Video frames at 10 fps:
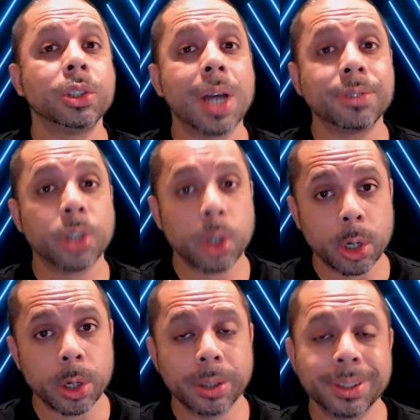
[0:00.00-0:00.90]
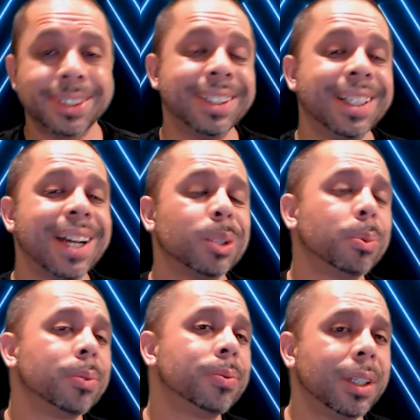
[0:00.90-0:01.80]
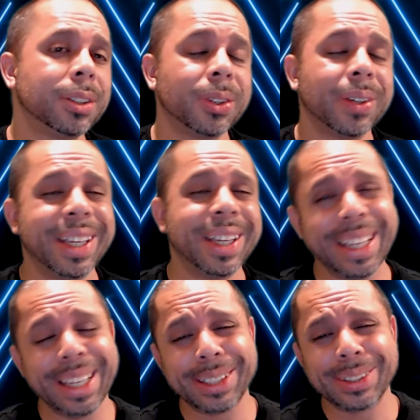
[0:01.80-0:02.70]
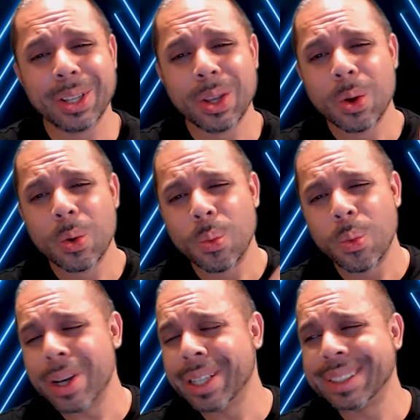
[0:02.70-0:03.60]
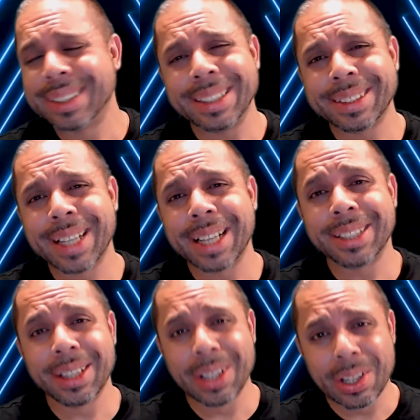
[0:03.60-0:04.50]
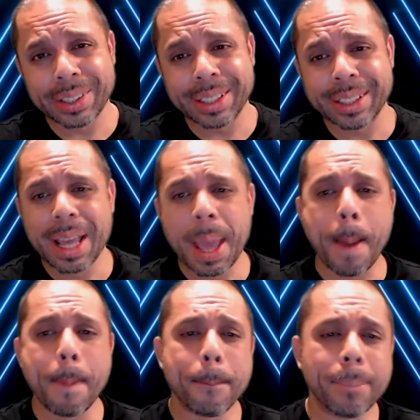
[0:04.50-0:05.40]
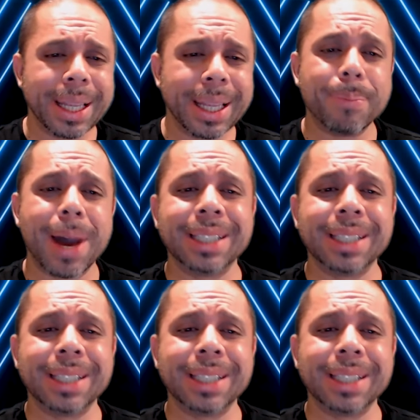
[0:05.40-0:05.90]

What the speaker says: drives her to seek out the professor? And what is his tie to Lucky, played by